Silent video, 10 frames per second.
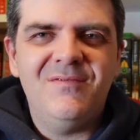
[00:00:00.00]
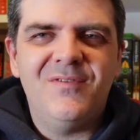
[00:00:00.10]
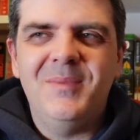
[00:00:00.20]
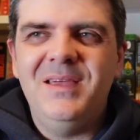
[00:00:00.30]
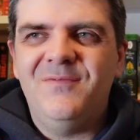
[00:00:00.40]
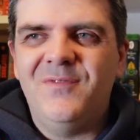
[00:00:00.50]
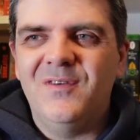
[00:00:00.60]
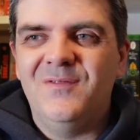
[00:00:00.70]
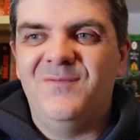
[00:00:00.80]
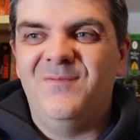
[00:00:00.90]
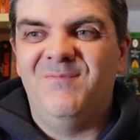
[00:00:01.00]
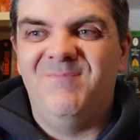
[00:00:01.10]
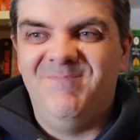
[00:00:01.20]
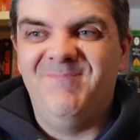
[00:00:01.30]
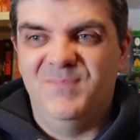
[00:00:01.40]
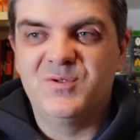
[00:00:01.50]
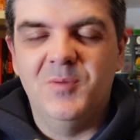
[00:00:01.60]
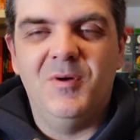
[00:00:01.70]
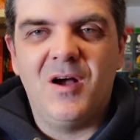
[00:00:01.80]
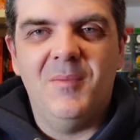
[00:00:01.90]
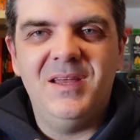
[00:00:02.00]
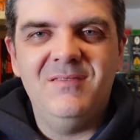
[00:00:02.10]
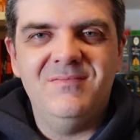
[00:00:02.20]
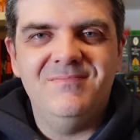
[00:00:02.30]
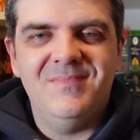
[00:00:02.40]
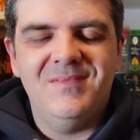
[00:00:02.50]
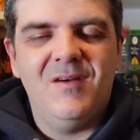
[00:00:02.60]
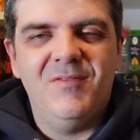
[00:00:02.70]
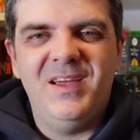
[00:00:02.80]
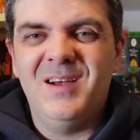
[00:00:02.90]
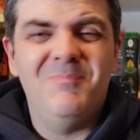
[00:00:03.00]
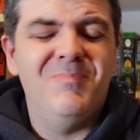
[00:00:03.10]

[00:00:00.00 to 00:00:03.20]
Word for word: for me for screwball comedy of the year.